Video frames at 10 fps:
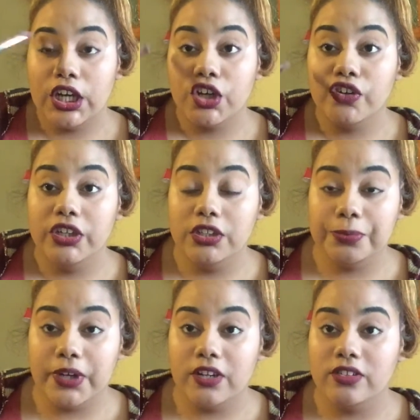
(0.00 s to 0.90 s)
a crease
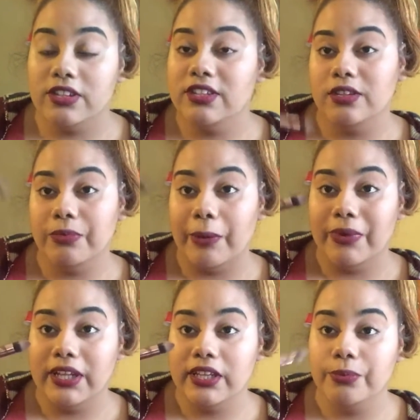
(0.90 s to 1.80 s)
brush. This is my
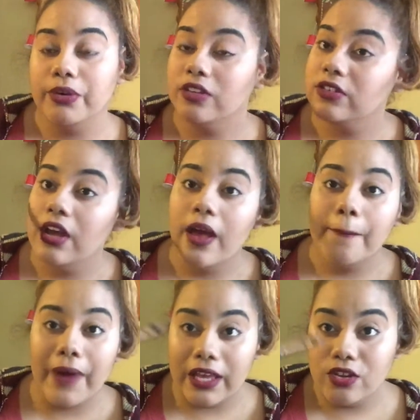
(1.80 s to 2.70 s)
blending brush,
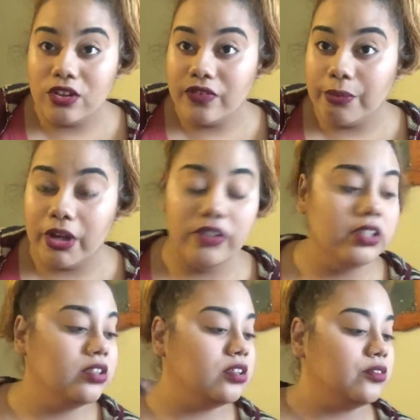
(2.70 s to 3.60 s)
but I use it for my
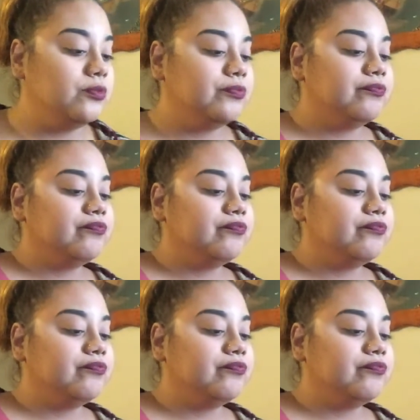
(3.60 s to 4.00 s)
crease too.